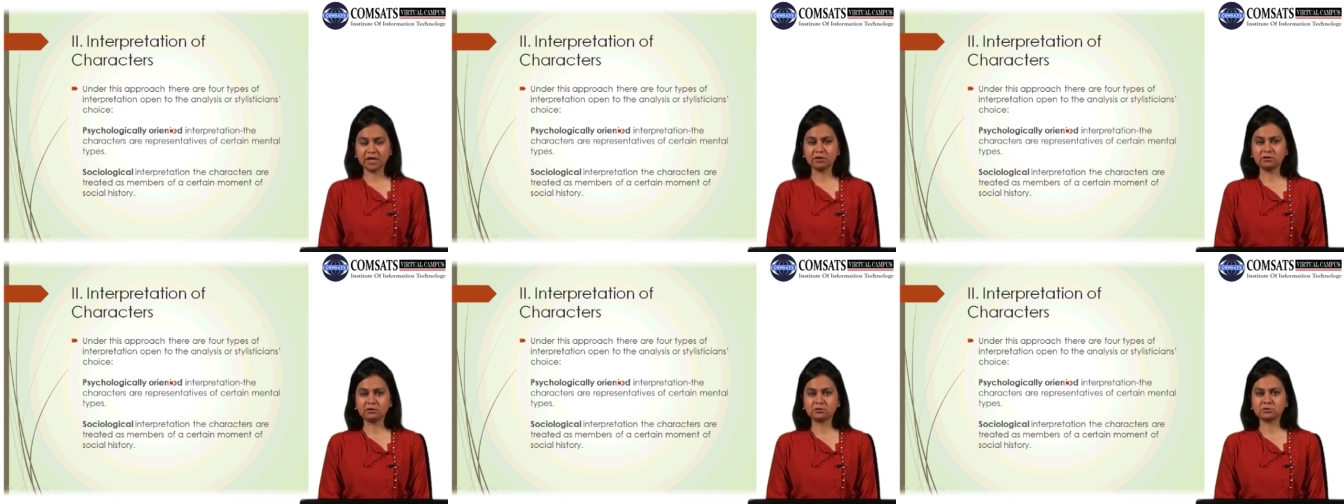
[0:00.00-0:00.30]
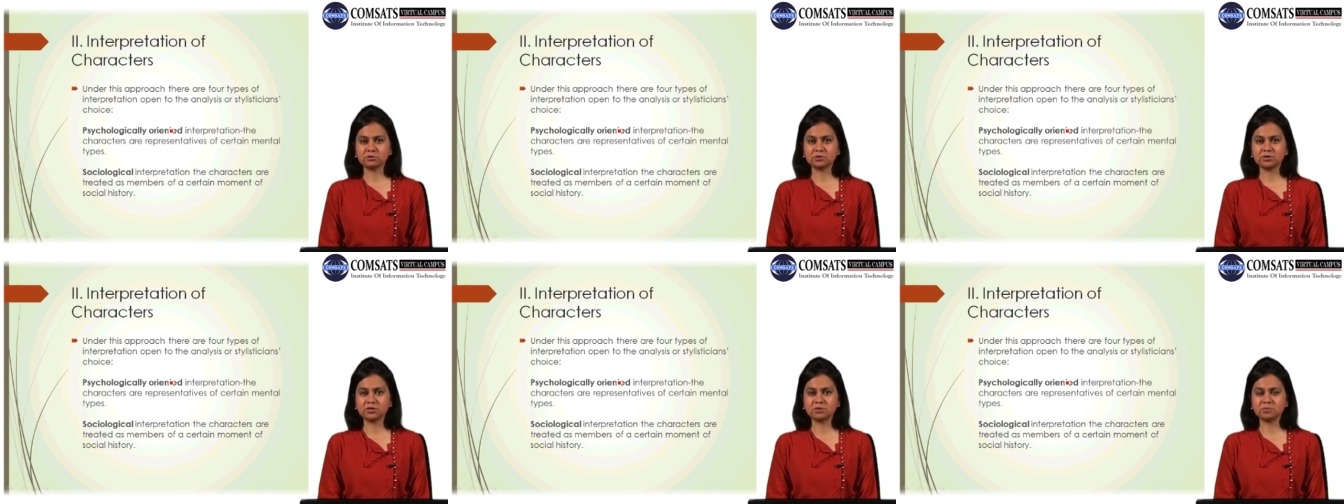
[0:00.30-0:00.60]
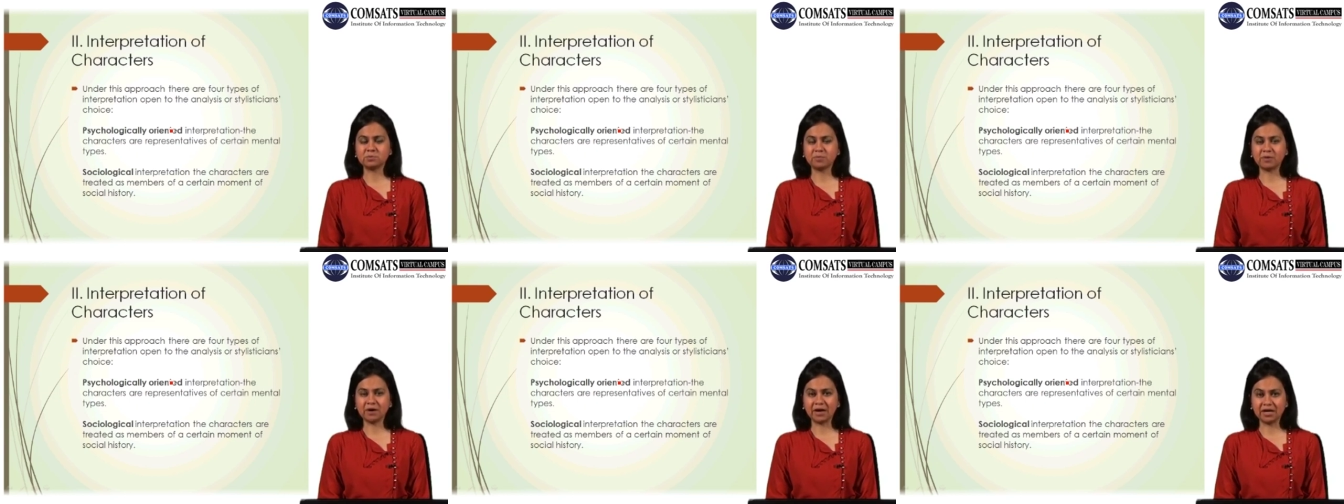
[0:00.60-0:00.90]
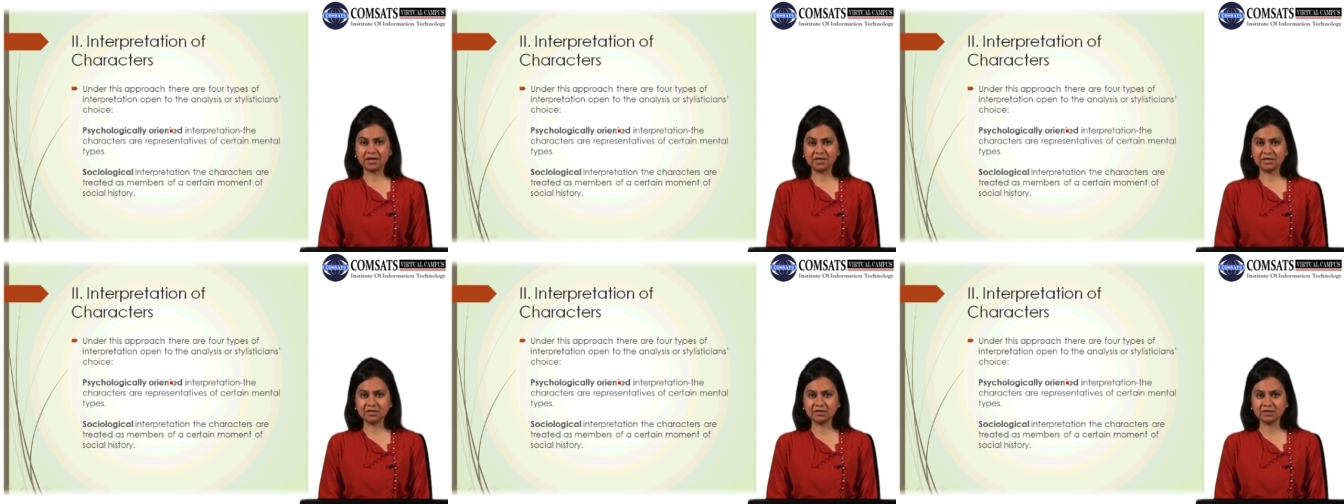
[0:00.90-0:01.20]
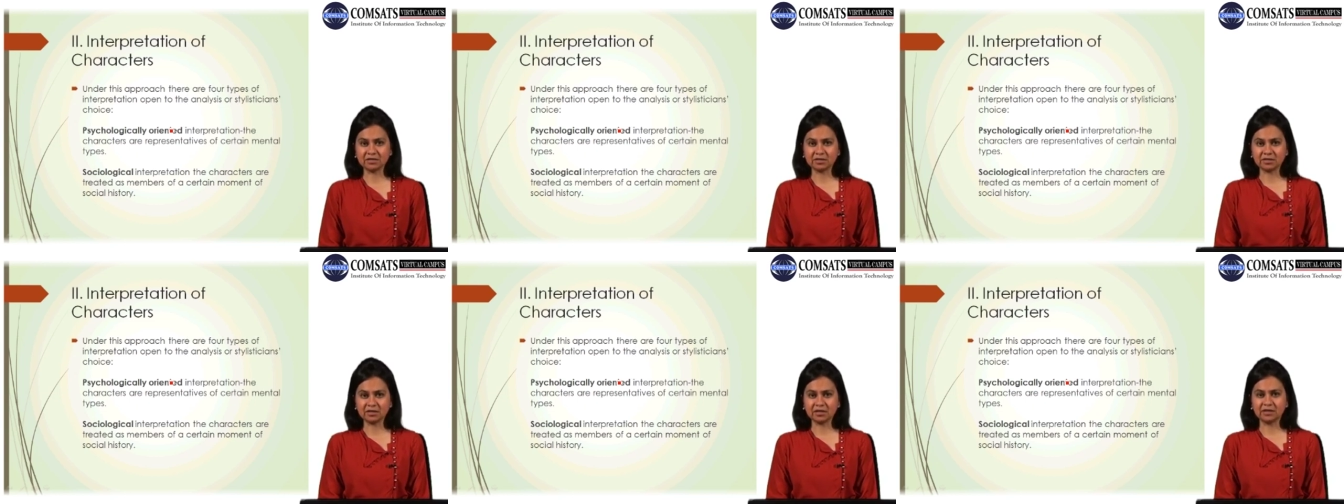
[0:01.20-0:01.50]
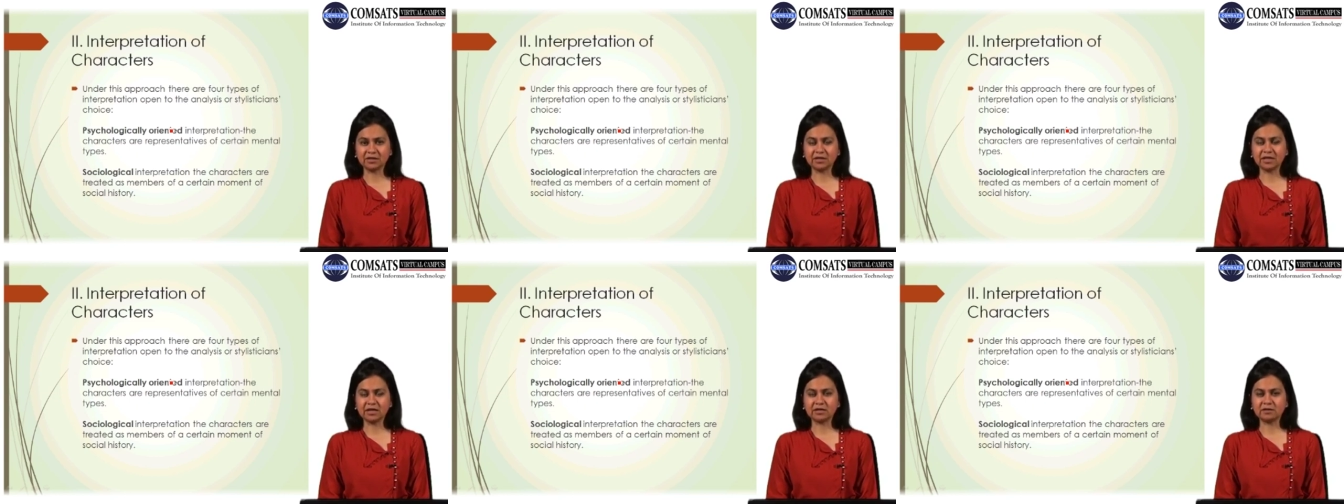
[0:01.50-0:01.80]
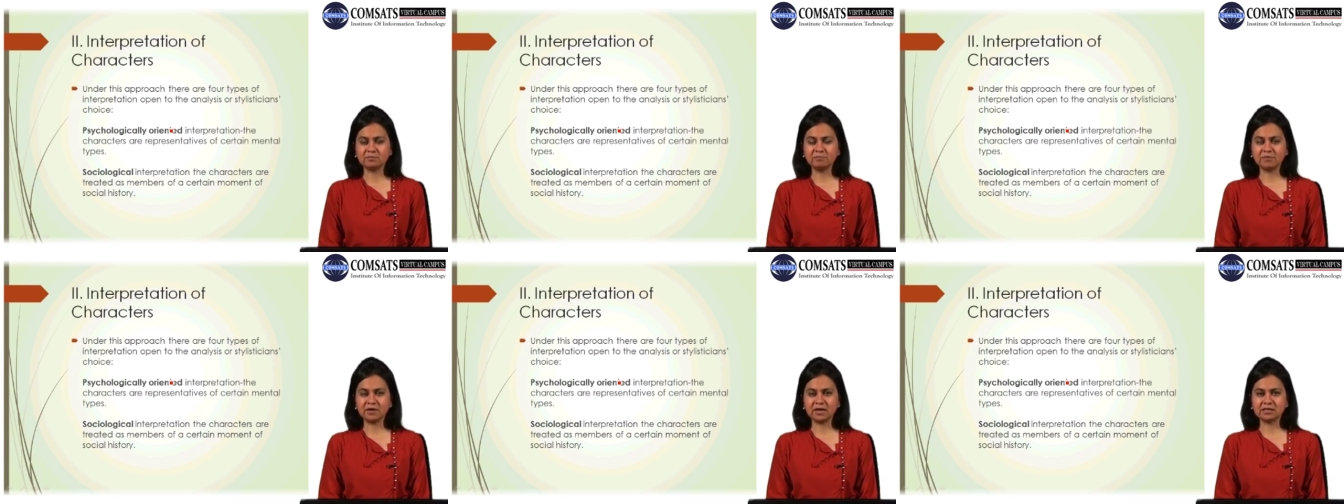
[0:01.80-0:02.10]
and also his pride
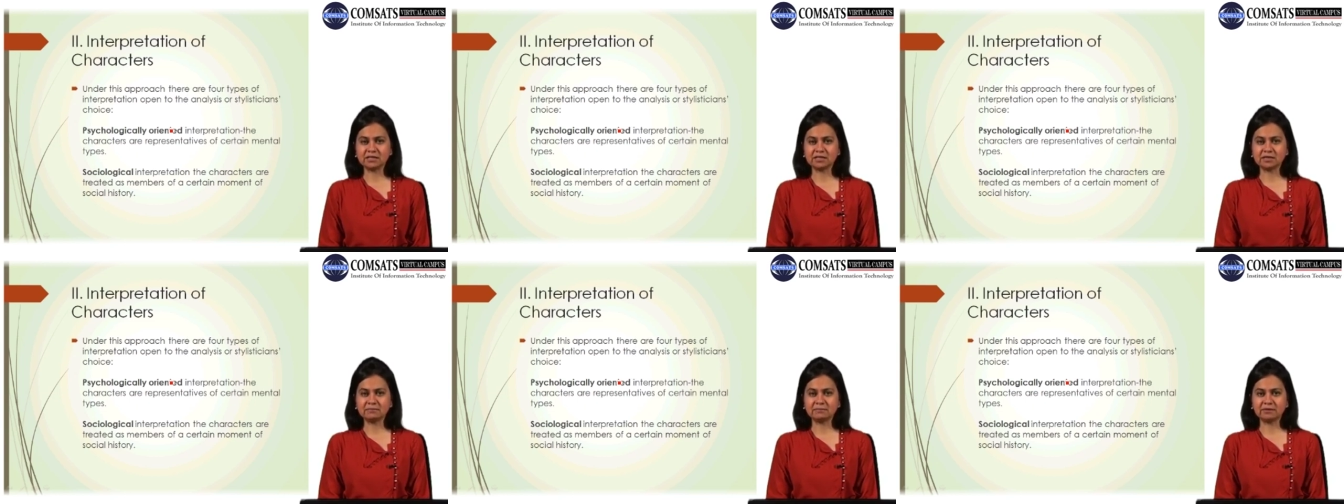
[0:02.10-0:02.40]
that makes